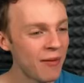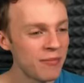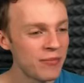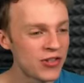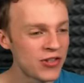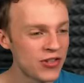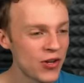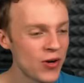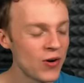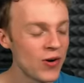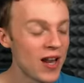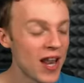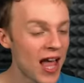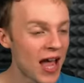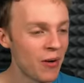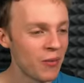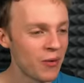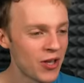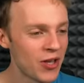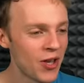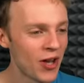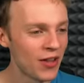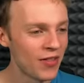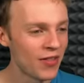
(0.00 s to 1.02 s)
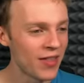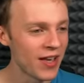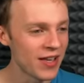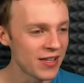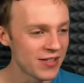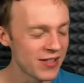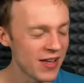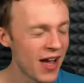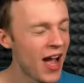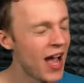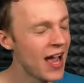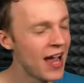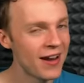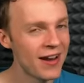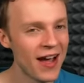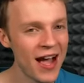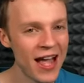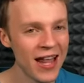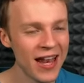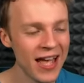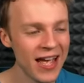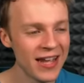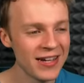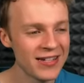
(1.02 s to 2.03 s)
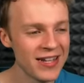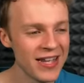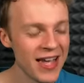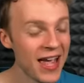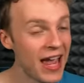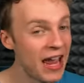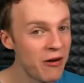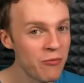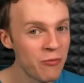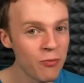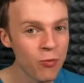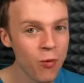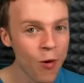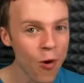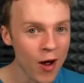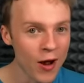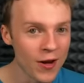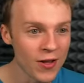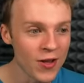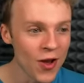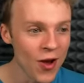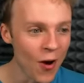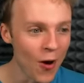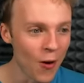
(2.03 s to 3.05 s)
I'm so glad we got this. I annihilated it in one